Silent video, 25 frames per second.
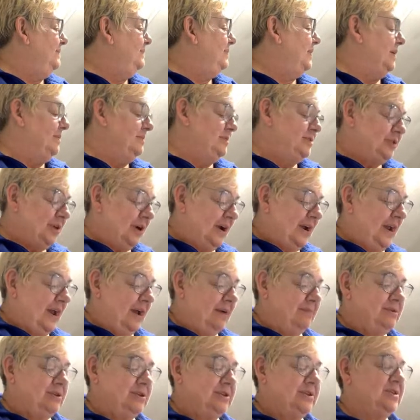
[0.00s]
But I'm
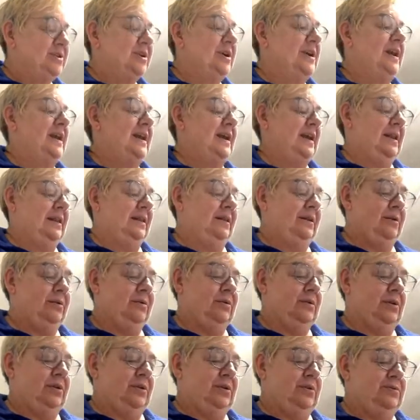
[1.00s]
just trying to get a
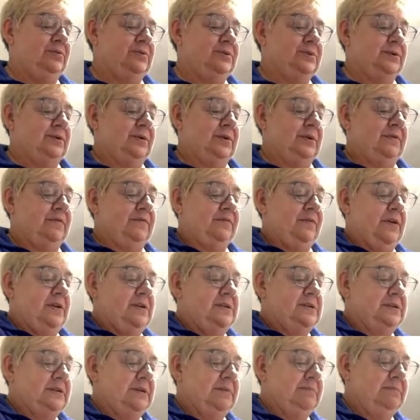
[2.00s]
little closer,
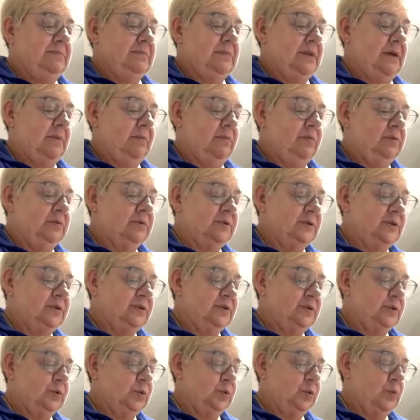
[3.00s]
find something that will
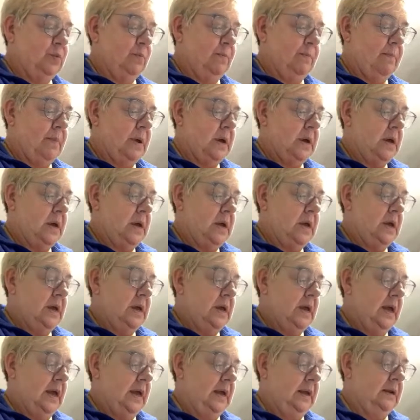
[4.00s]
zoom
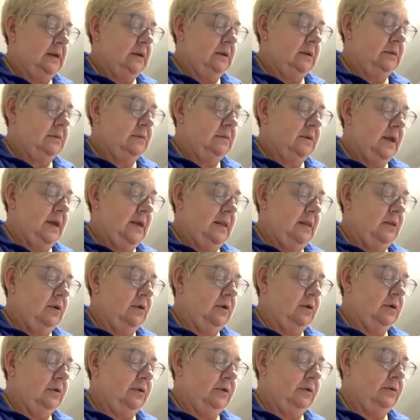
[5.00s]
and
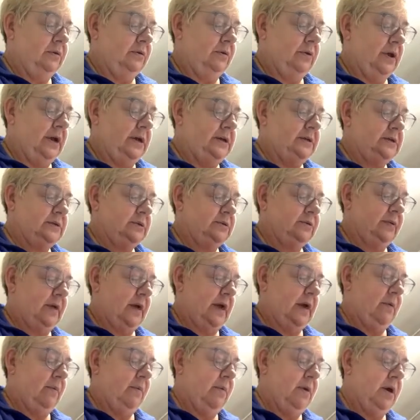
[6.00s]
look a little nicer
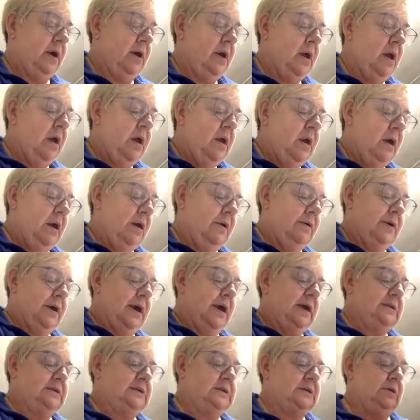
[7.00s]
that way.
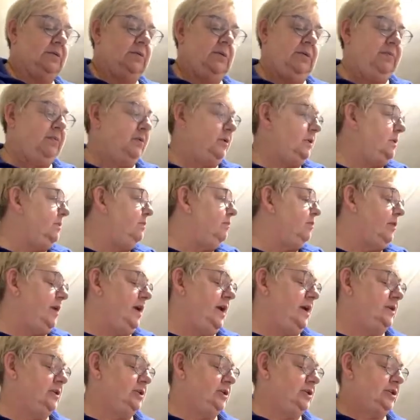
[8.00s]
Okay, so we put the
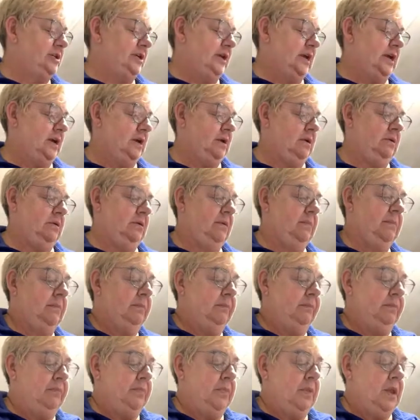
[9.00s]
branch down,
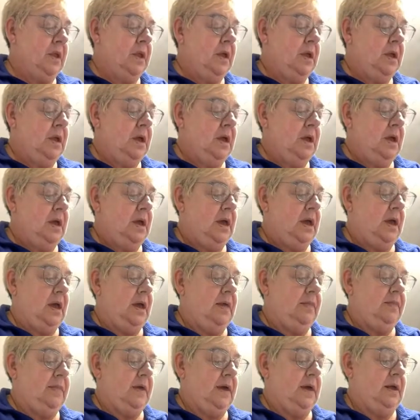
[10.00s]

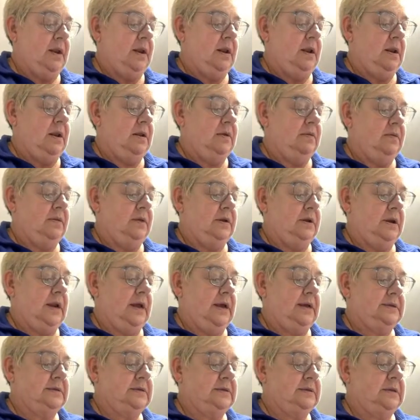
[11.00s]
and then the
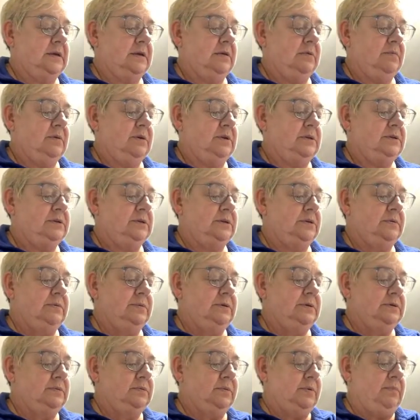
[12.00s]
next thing we
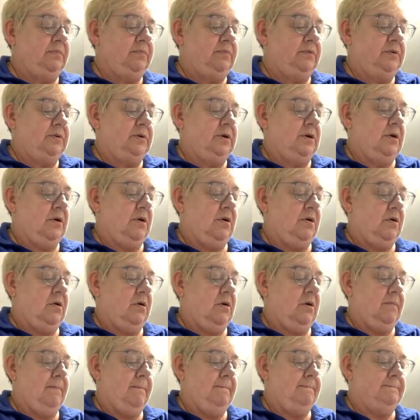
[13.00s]
do is we put
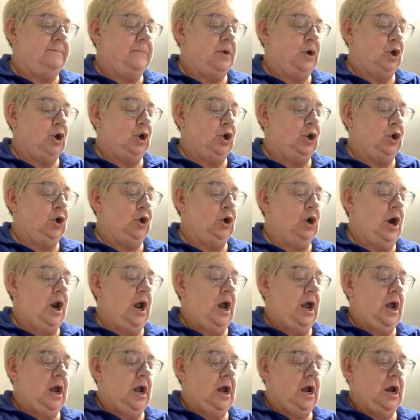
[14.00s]
our
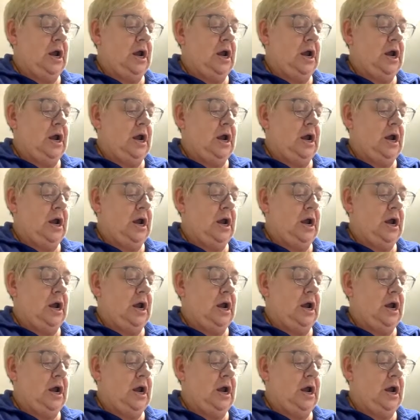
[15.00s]
bird.